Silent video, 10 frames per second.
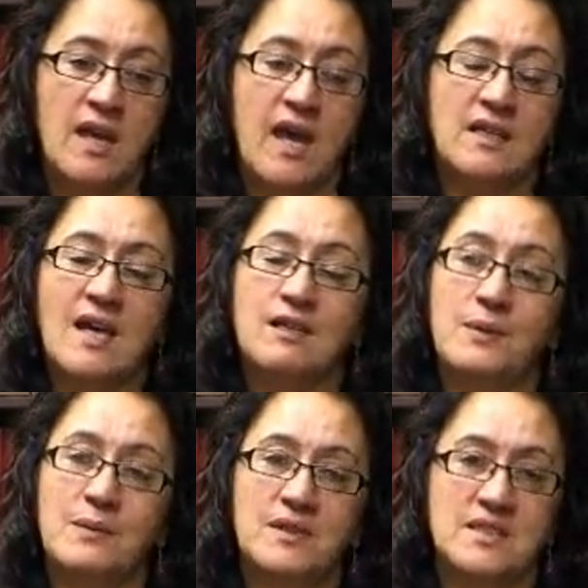And young
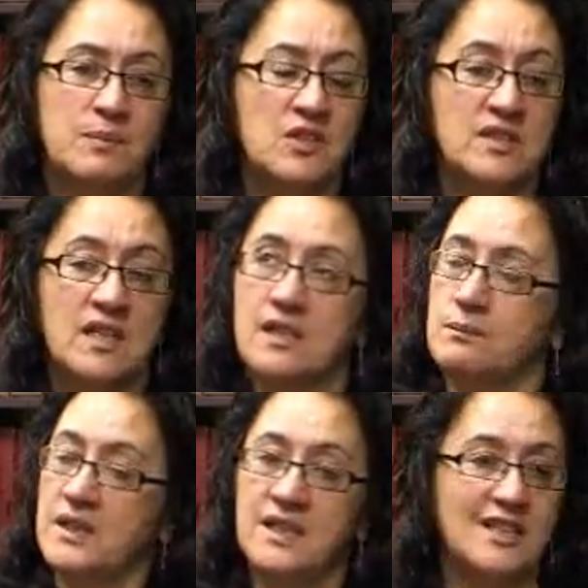people especially are
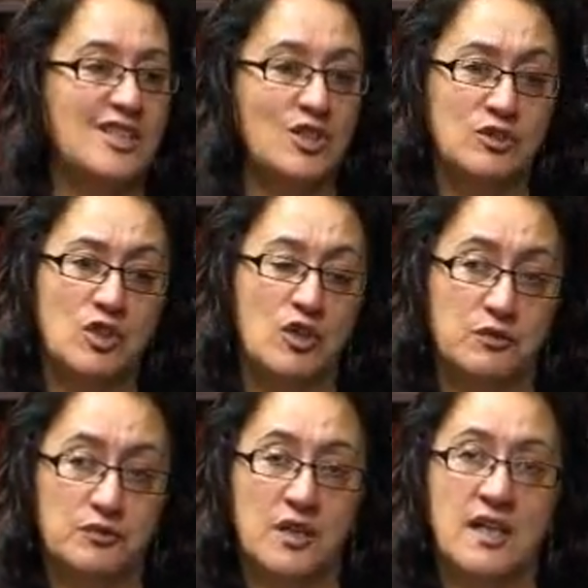completely turned off.
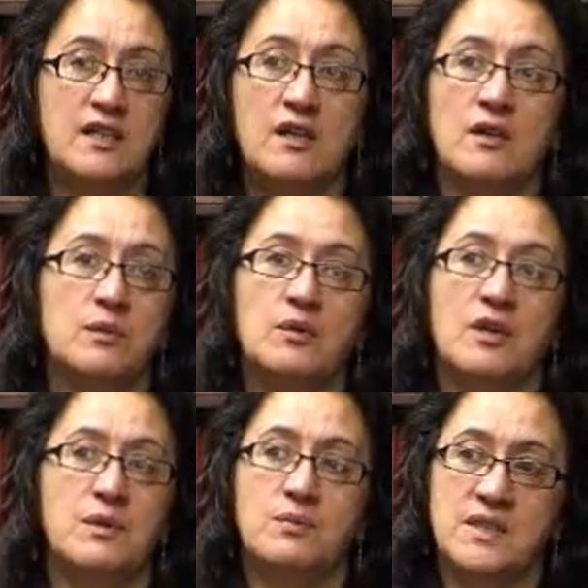I know I
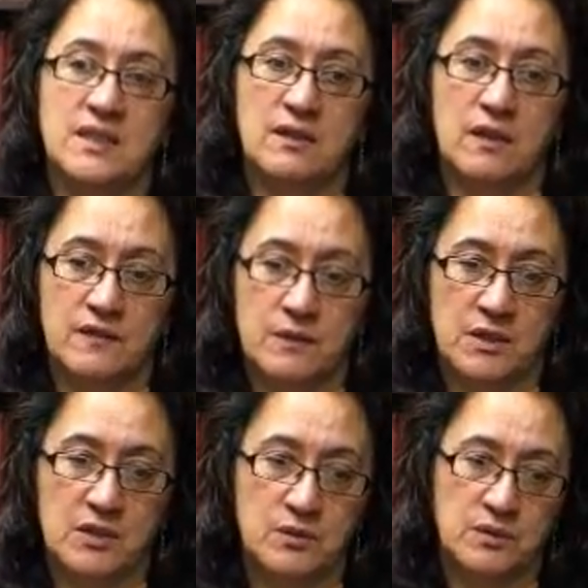represent a lot of them
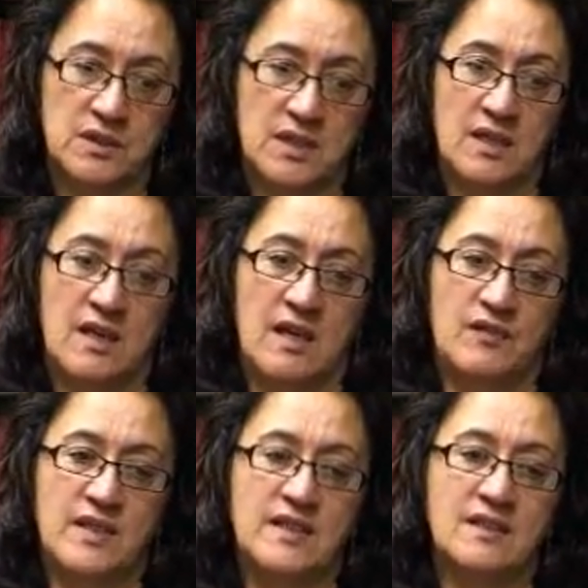in court.
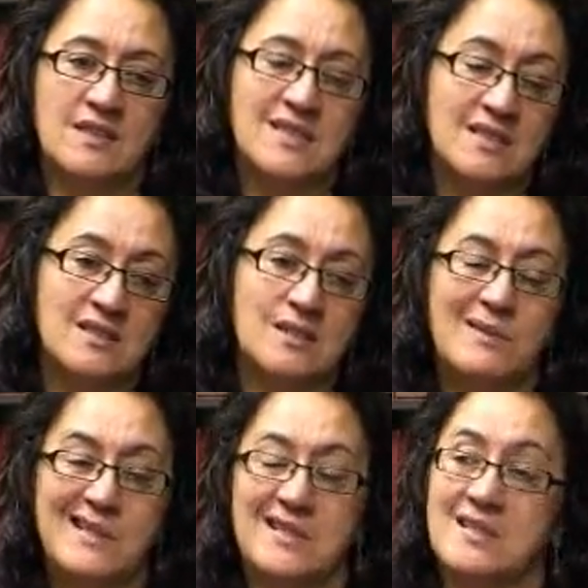They think the system
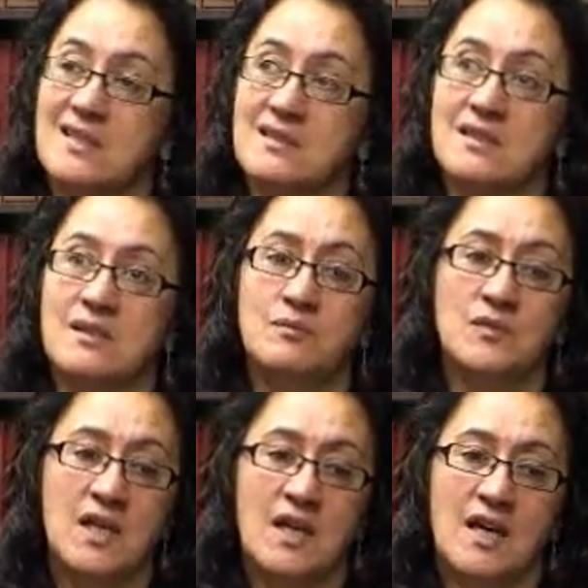is the system.
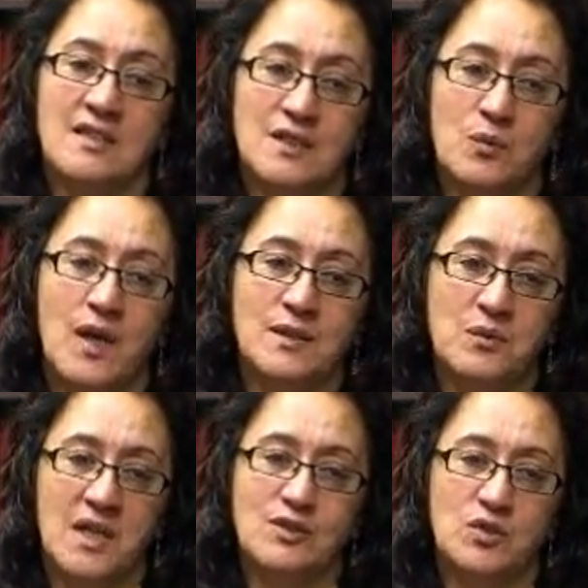It's a
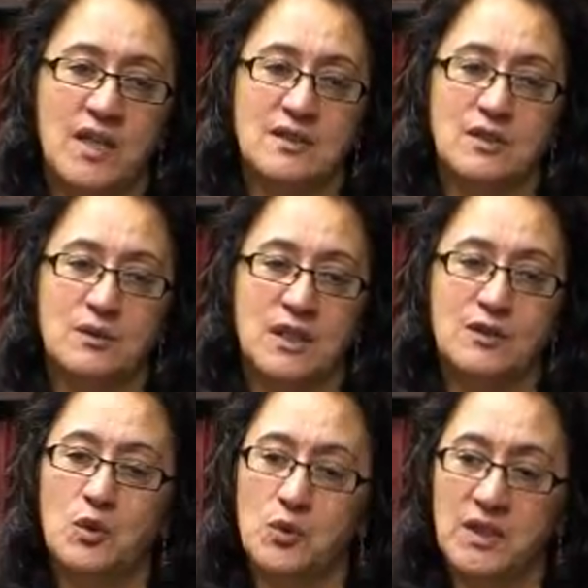one-way track to
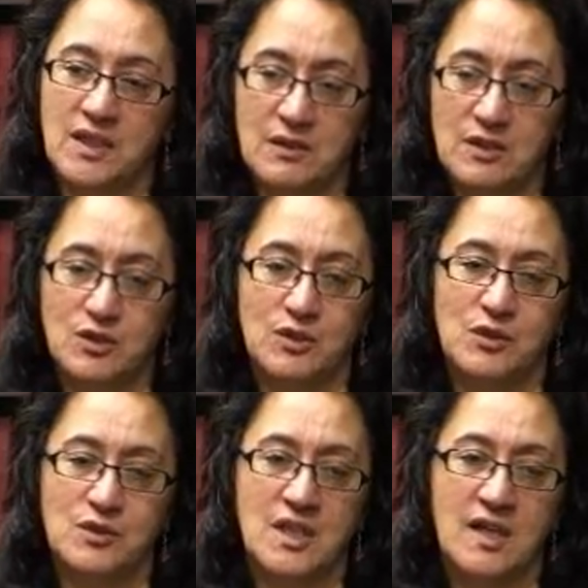ignoring their
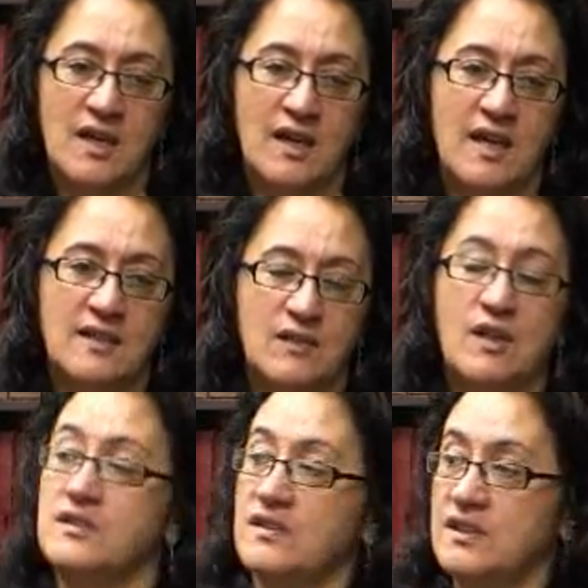issues, and
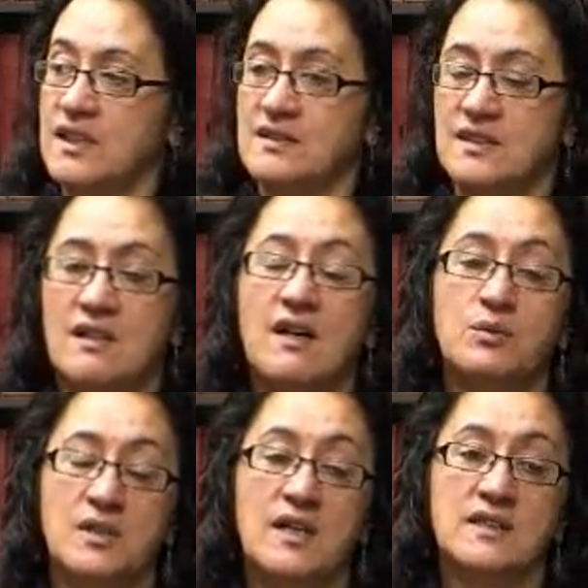those are the things that I
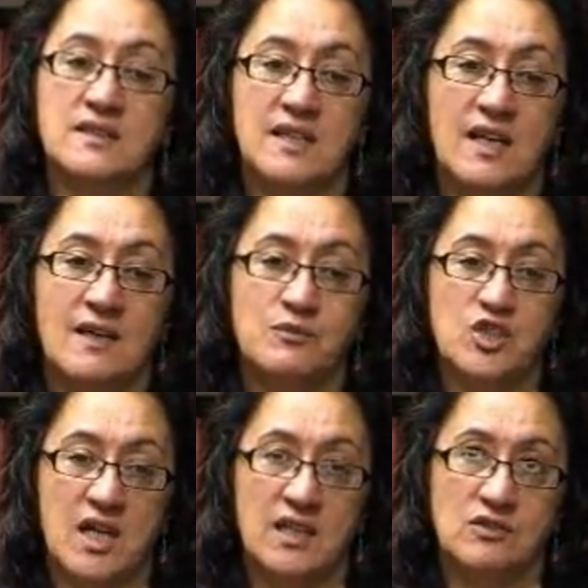would like to
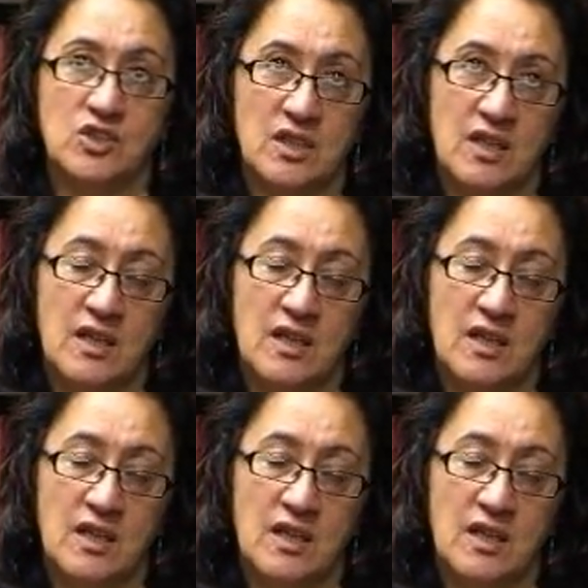change.